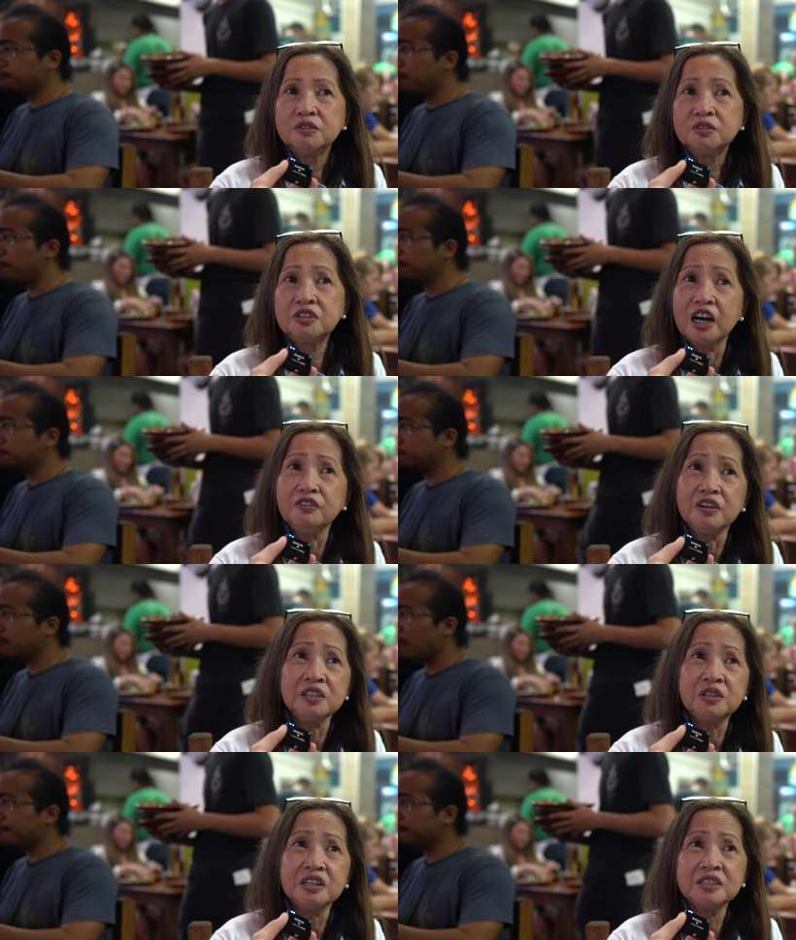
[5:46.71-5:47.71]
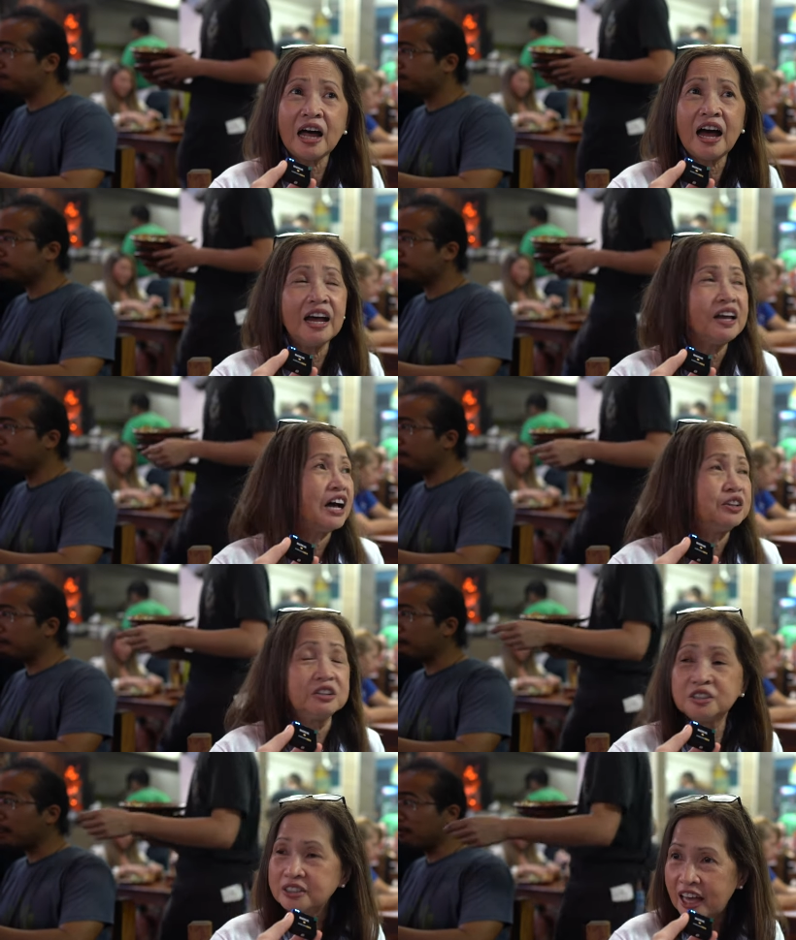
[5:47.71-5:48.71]
Speaker 1: Service is I
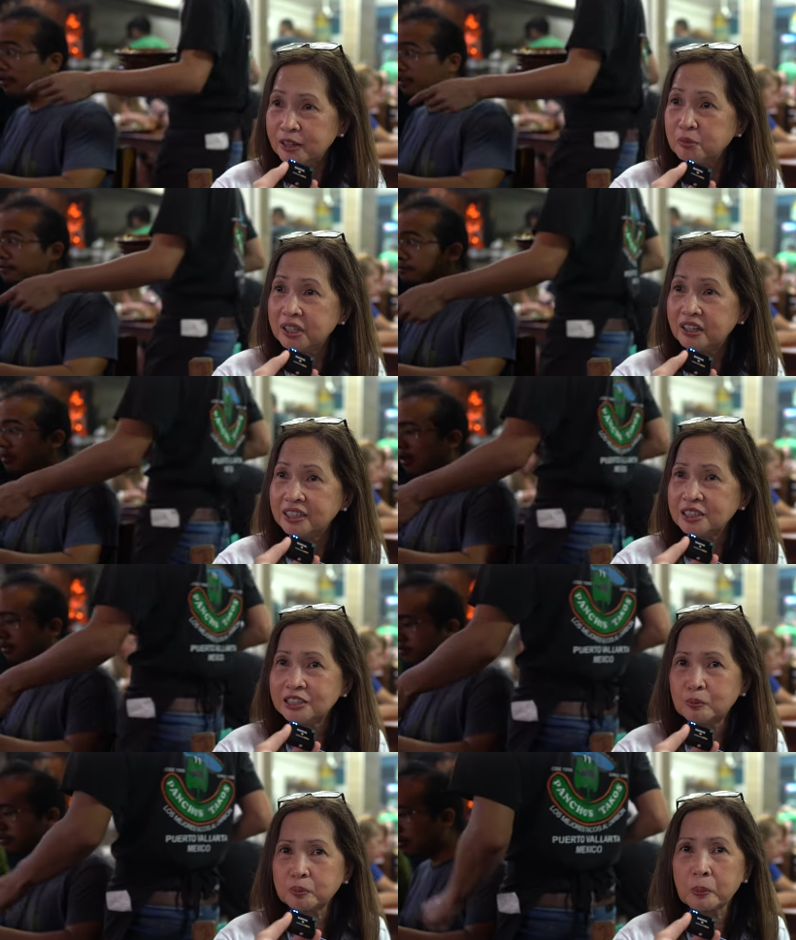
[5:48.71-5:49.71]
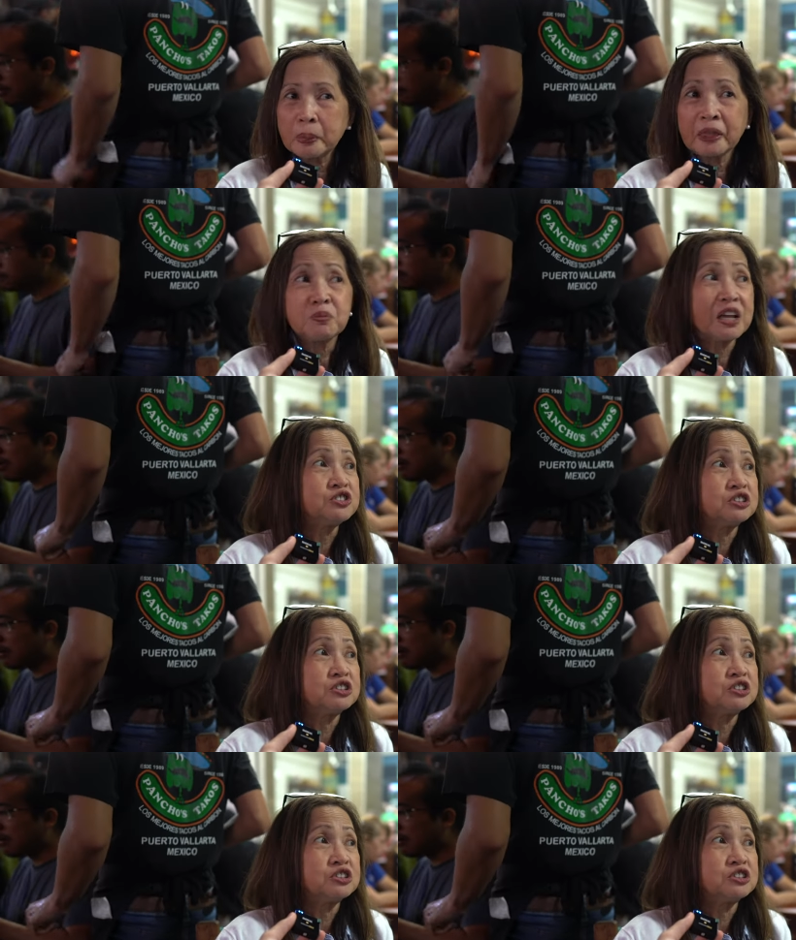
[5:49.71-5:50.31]
understand because it's